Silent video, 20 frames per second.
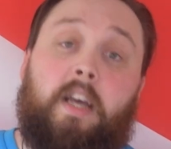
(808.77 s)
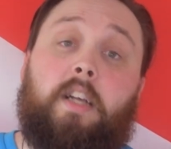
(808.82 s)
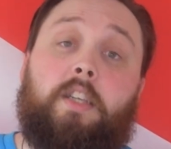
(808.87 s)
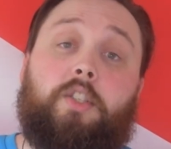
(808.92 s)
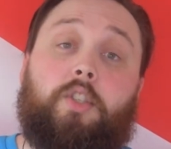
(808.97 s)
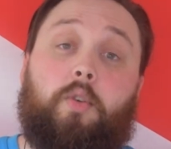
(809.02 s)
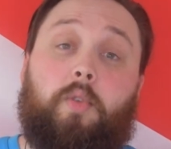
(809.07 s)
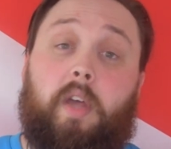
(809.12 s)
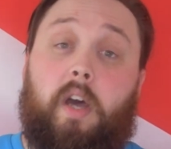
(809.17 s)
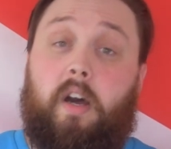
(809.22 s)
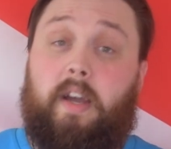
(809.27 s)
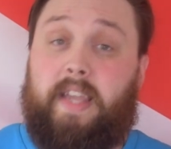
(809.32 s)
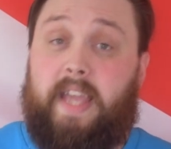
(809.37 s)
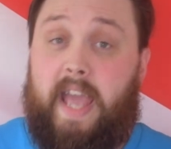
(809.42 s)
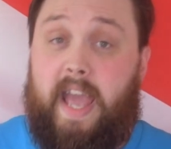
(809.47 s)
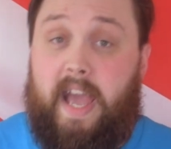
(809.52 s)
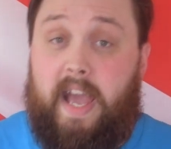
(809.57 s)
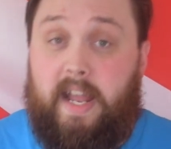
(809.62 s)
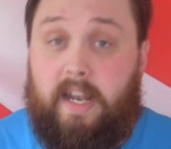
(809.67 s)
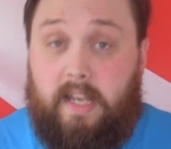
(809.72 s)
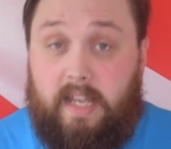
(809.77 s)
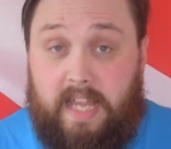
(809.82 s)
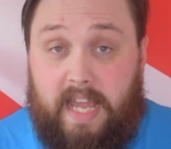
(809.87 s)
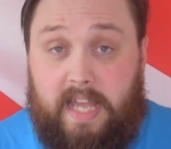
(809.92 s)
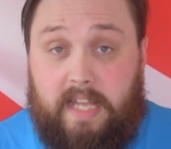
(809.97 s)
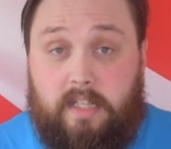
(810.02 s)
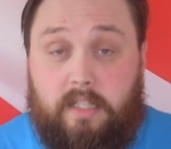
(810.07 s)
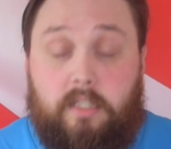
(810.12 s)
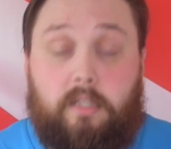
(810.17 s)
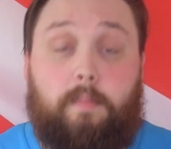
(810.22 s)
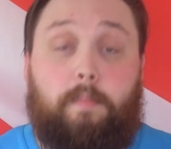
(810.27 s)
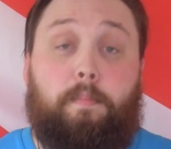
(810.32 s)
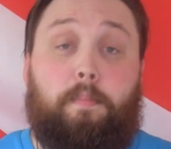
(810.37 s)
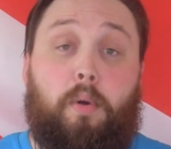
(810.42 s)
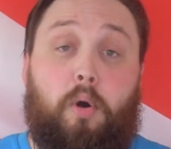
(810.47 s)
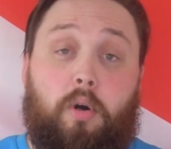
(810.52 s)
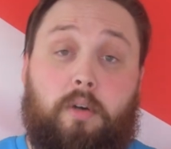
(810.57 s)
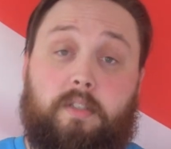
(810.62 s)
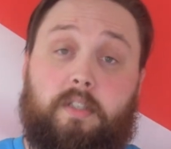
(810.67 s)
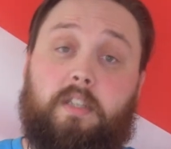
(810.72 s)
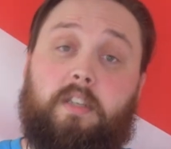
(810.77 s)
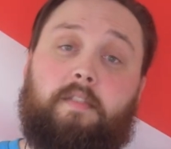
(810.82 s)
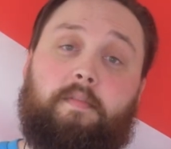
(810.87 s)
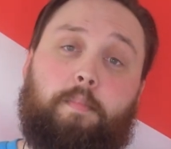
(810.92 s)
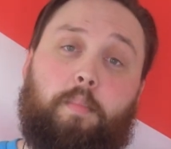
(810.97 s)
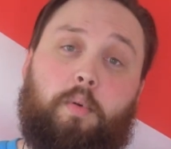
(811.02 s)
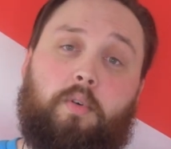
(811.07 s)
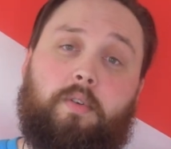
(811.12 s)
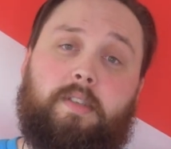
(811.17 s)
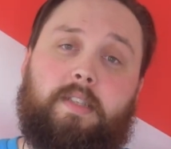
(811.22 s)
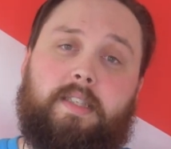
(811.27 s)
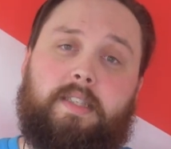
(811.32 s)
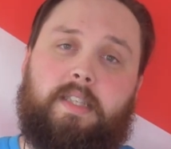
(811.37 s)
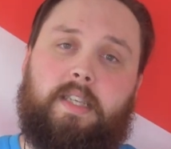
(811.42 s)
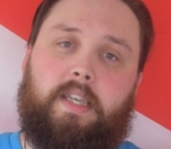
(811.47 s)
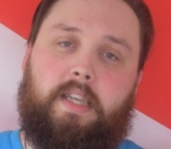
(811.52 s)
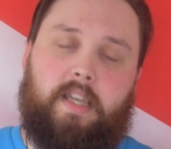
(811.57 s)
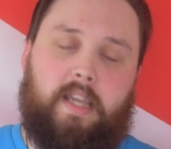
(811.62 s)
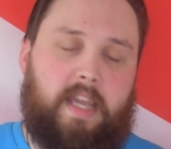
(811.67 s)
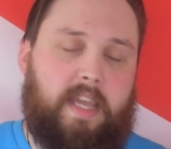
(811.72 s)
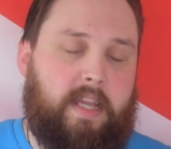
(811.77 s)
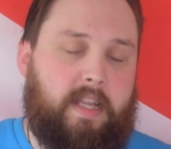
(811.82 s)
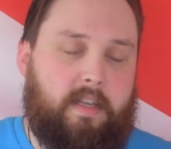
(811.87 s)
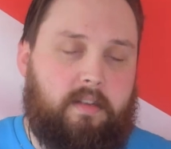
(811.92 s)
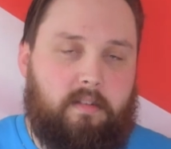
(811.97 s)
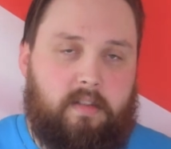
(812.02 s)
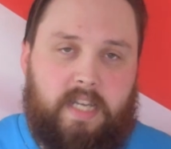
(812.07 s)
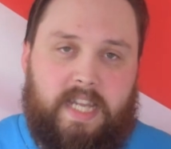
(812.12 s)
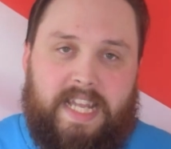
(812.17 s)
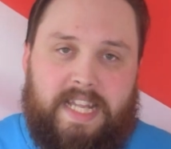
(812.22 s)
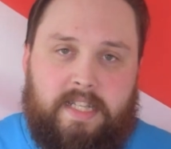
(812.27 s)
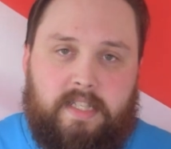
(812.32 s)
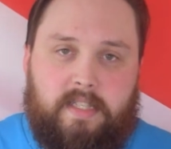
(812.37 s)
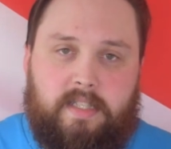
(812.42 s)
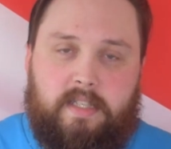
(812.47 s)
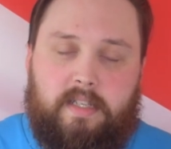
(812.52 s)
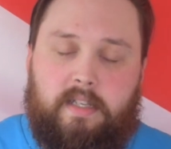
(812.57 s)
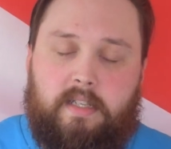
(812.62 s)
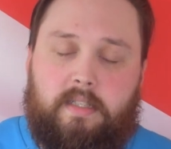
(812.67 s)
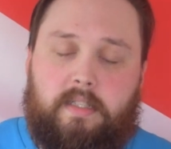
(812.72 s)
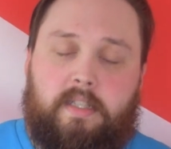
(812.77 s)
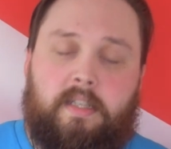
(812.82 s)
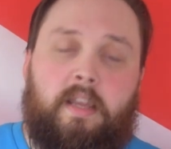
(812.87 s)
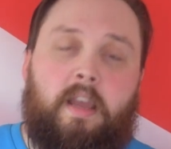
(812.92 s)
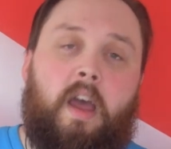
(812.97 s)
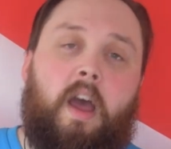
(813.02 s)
so that I can gain some positive buoyancy in an incident.